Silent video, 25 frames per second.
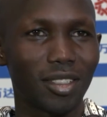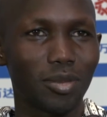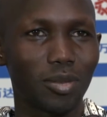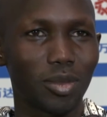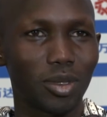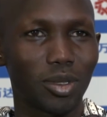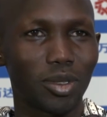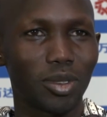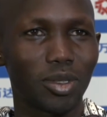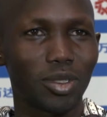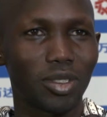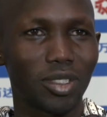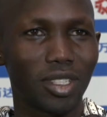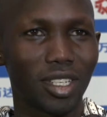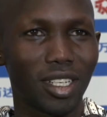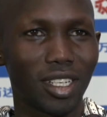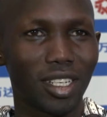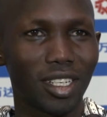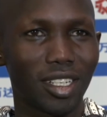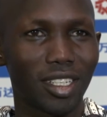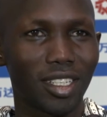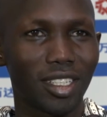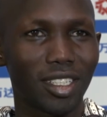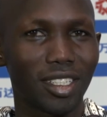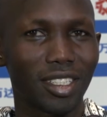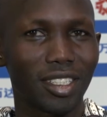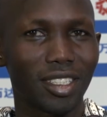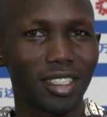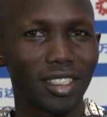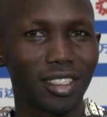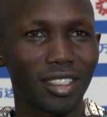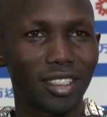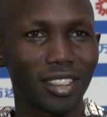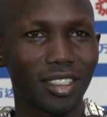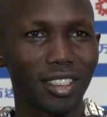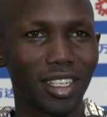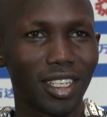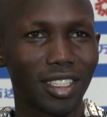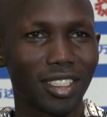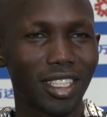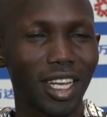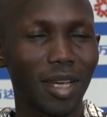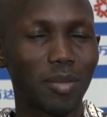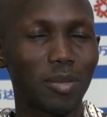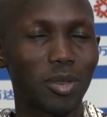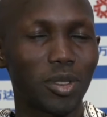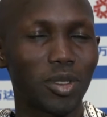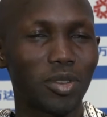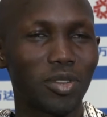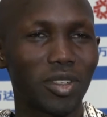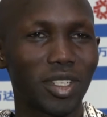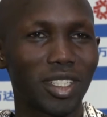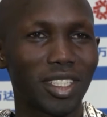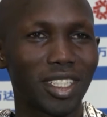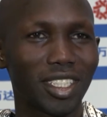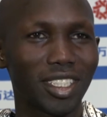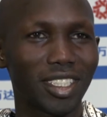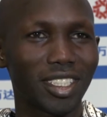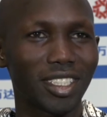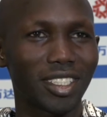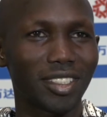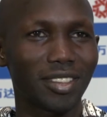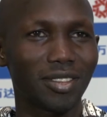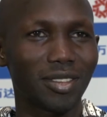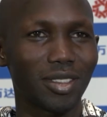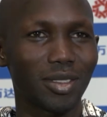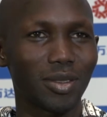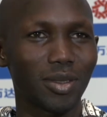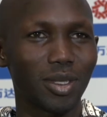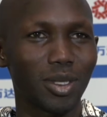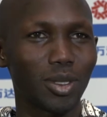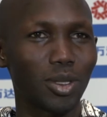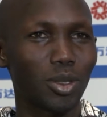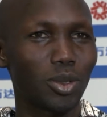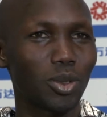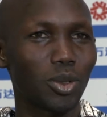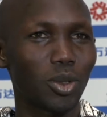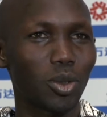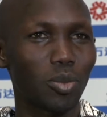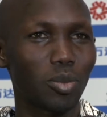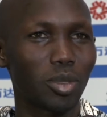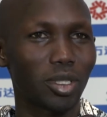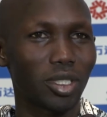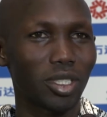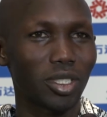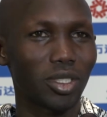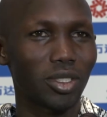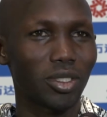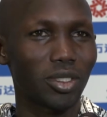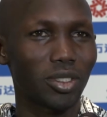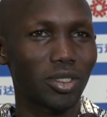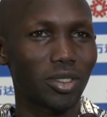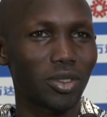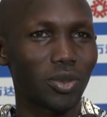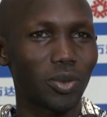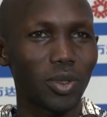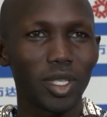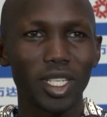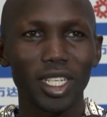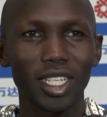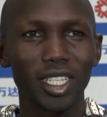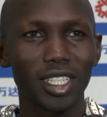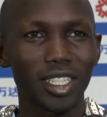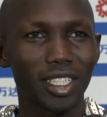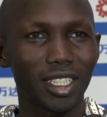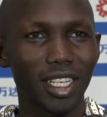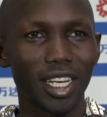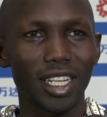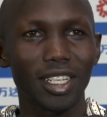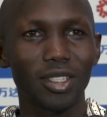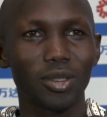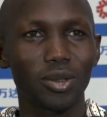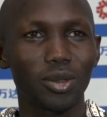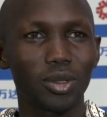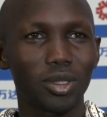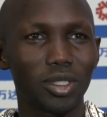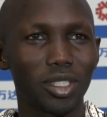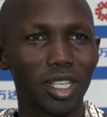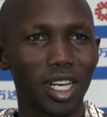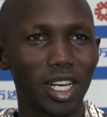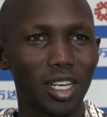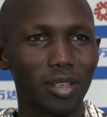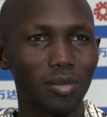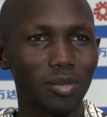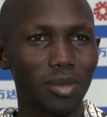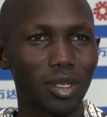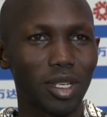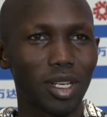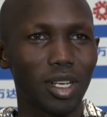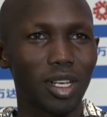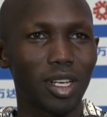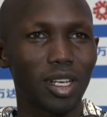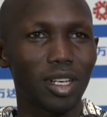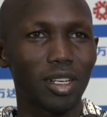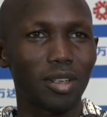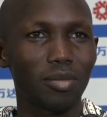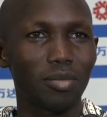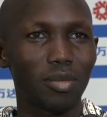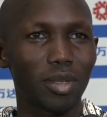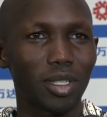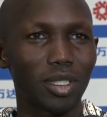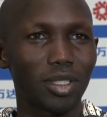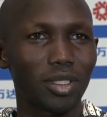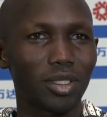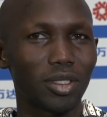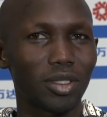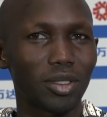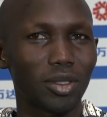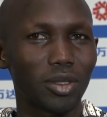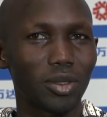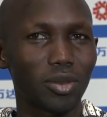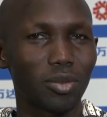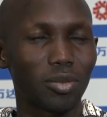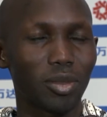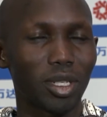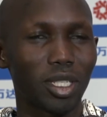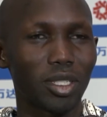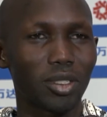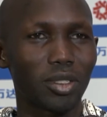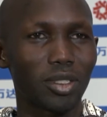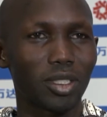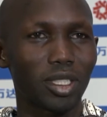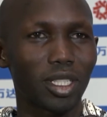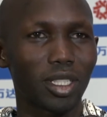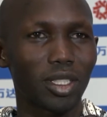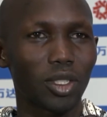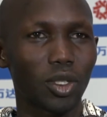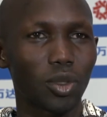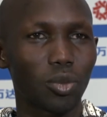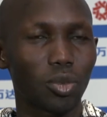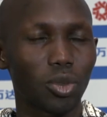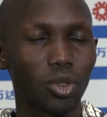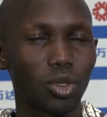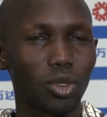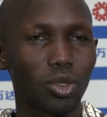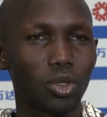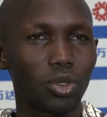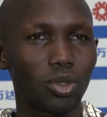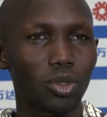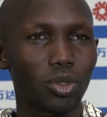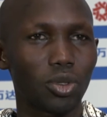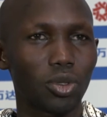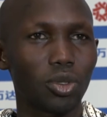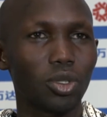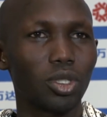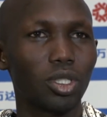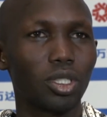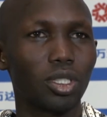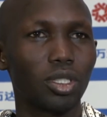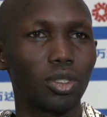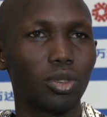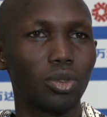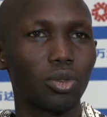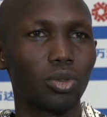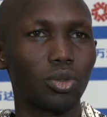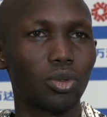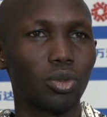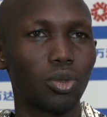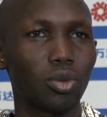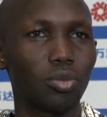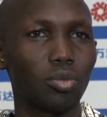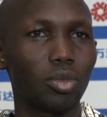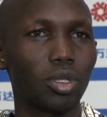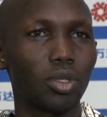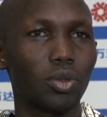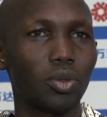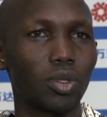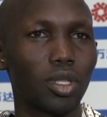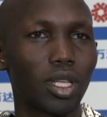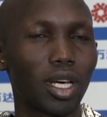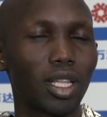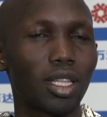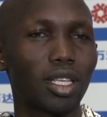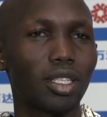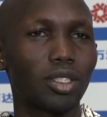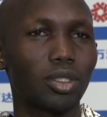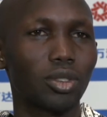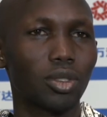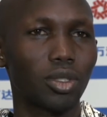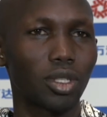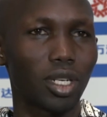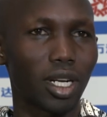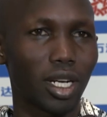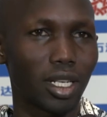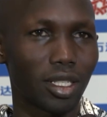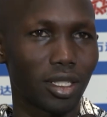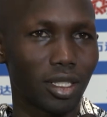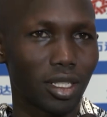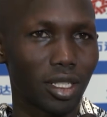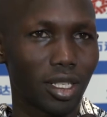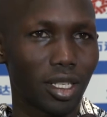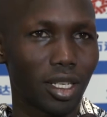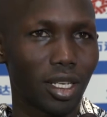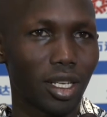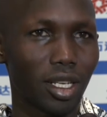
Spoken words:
because at times you find that we go to competitions, winning, run a good time, but you might not get an opportunity to compete with other strong guys.